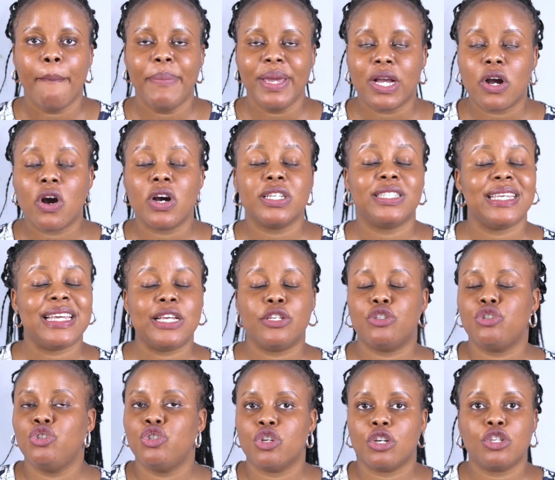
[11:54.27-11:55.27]
because
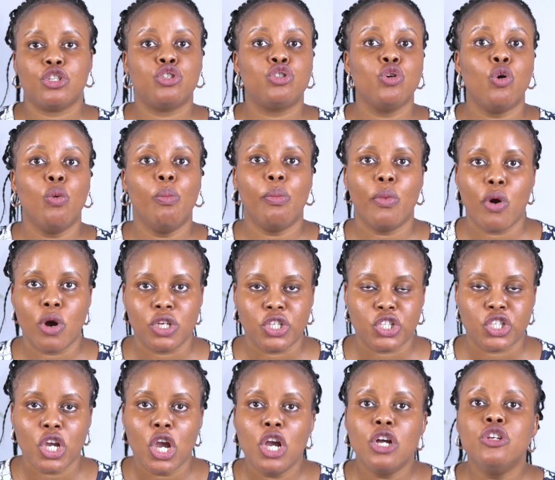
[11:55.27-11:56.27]
it's just so
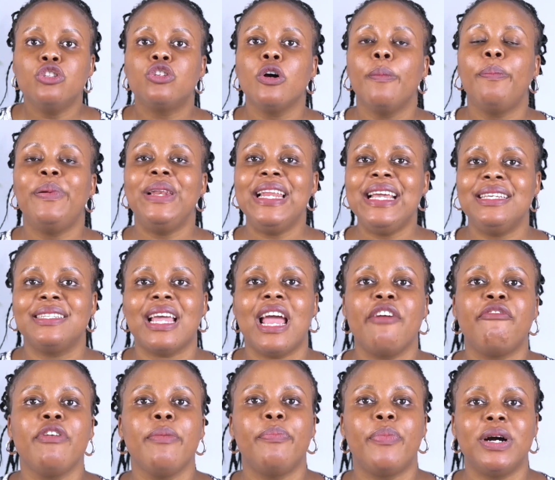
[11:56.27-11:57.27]
much. So please
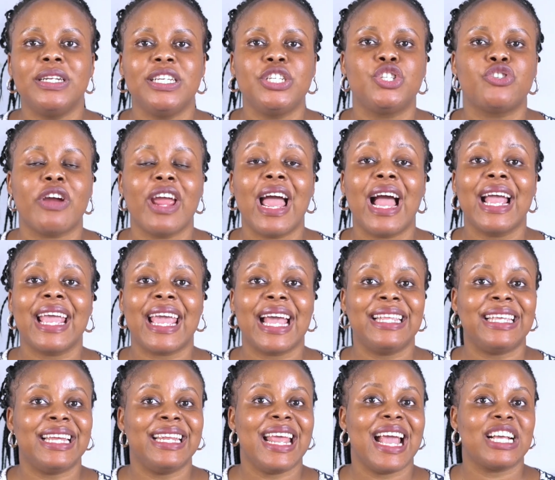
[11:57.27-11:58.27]
everybody, try and
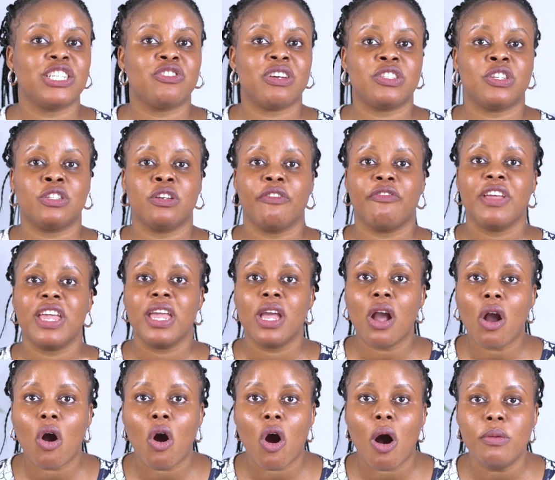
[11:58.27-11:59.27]
get an extra source of
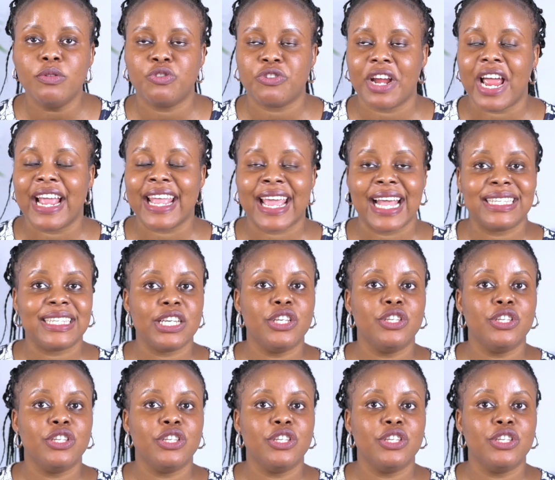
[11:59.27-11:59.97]
income, try and get